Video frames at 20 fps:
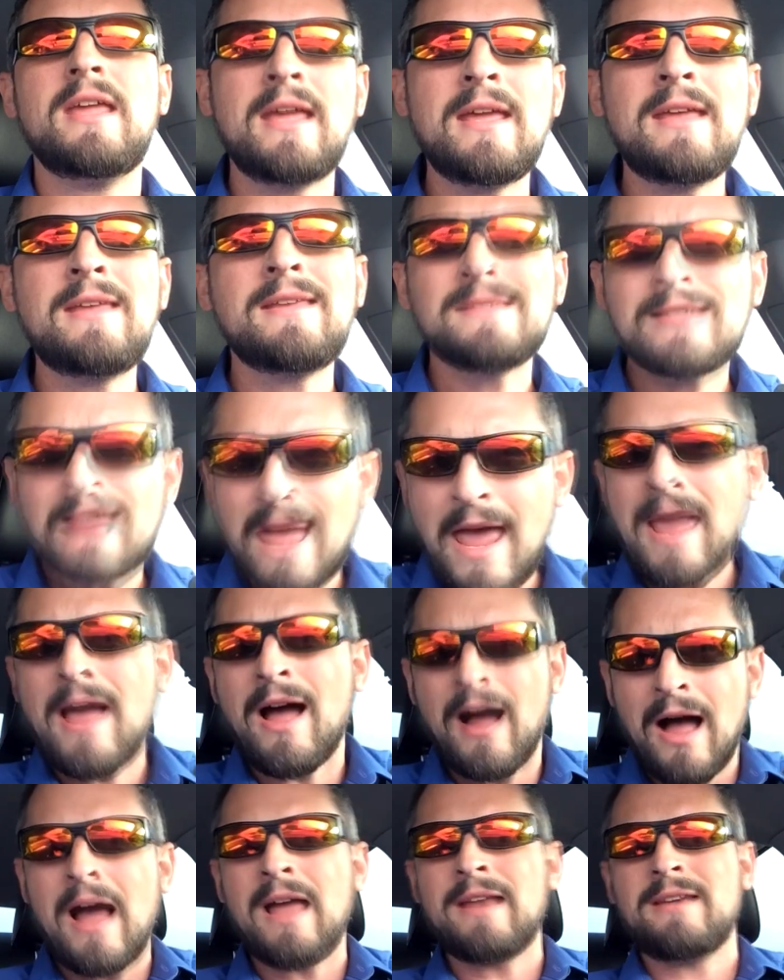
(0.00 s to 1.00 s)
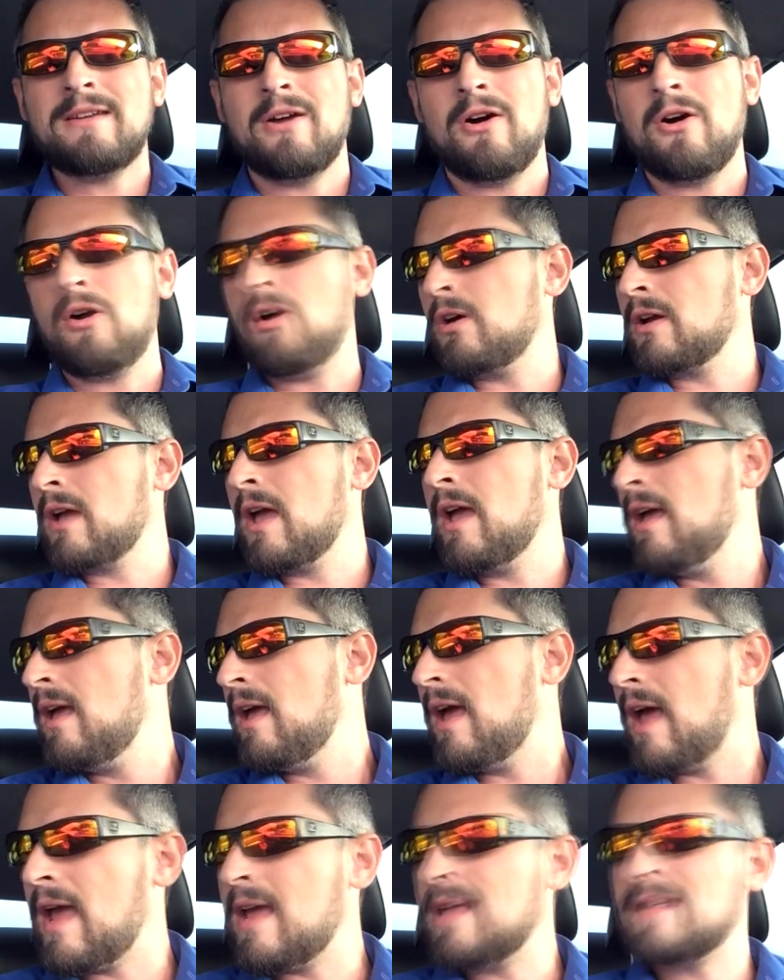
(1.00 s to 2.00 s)
Is a hot dog
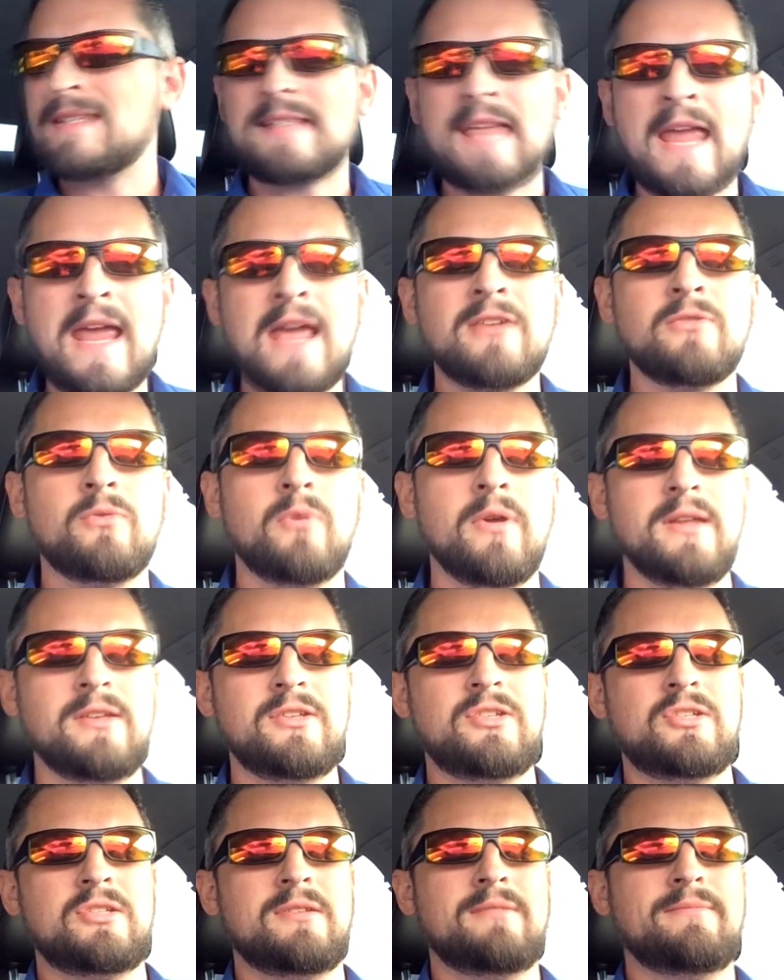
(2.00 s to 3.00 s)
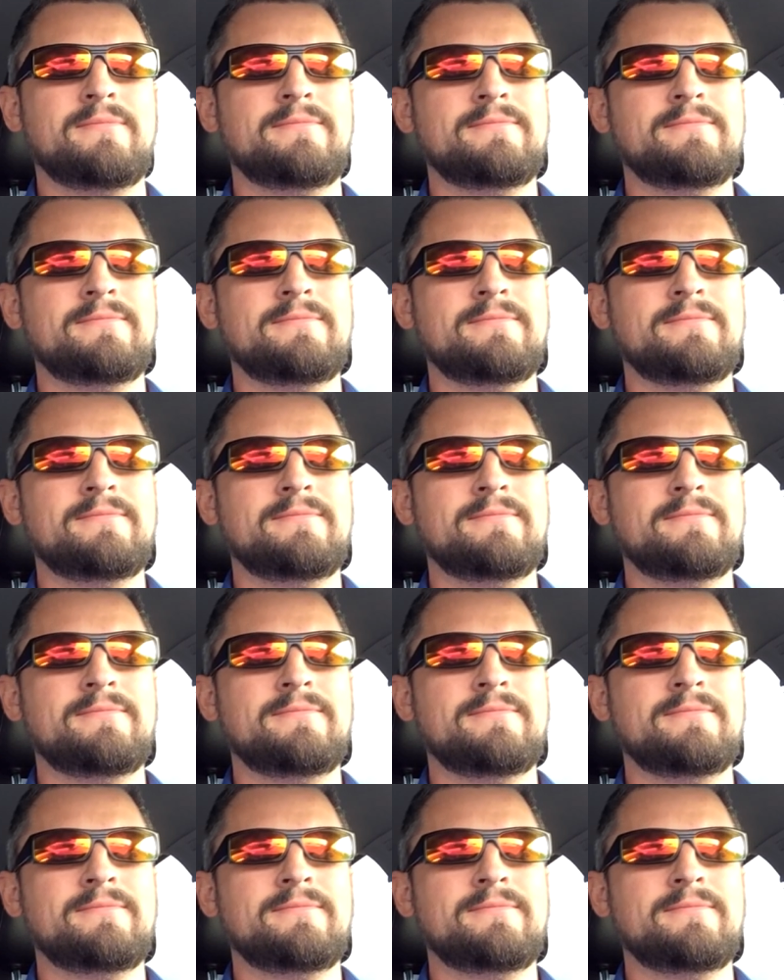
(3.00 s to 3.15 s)
a sandwich?